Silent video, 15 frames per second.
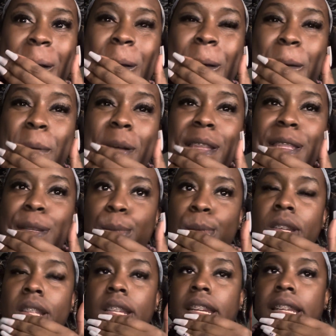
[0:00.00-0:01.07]
about to be
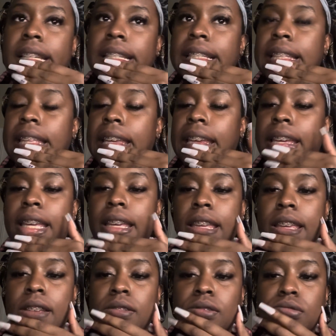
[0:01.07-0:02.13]
the next day.